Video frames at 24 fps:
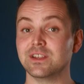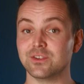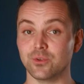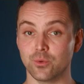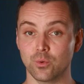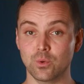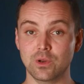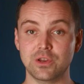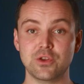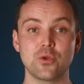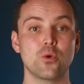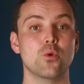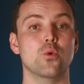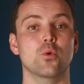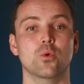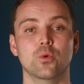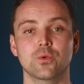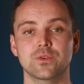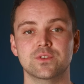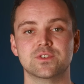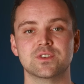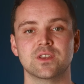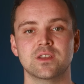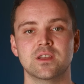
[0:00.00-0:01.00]
is all
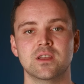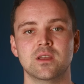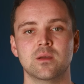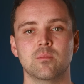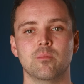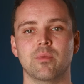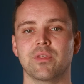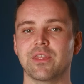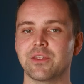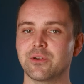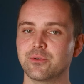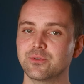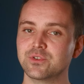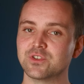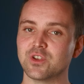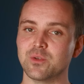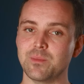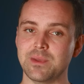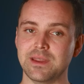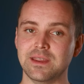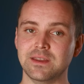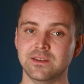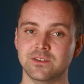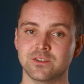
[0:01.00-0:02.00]
yours, but that
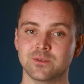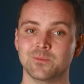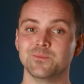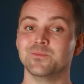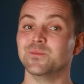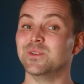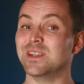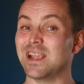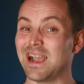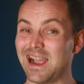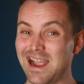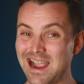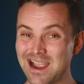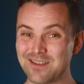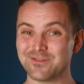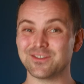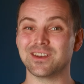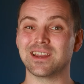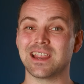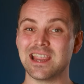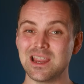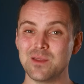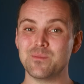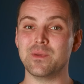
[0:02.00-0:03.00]
also means you have
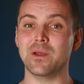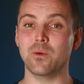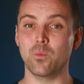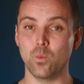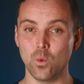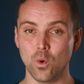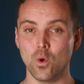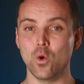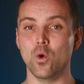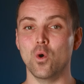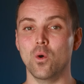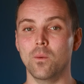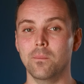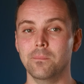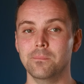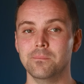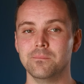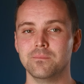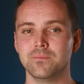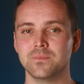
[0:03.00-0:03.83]
to keep it warm.